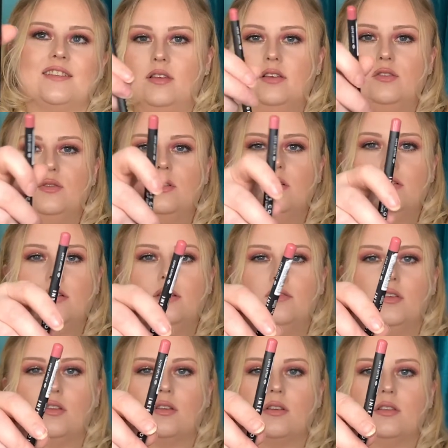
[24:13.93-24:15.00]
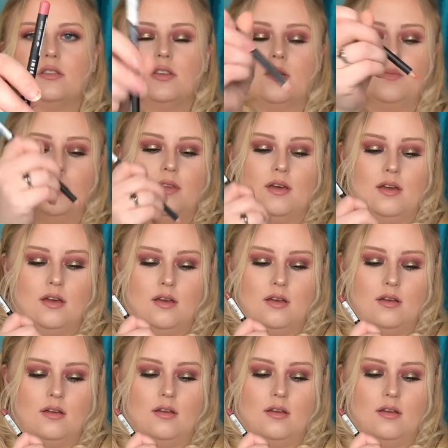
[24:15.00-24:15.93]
This one, if you look at the top of that